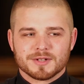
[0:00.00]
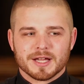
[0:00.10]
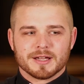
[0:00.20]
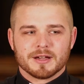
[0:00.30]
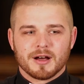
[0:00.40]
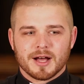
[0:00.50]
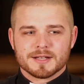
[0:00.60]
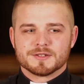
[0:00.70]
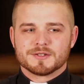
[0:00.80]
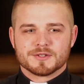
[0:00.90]
like
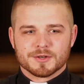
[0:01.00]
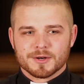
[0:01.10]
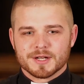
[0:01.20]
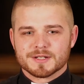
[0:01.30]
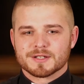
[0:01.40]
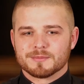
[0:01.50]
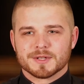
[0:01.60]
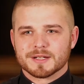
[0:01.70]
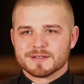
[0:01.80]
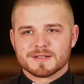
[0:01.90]
God stirring
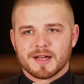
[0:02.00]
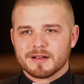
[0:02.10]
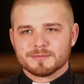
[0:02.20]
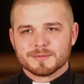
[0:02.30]
something inside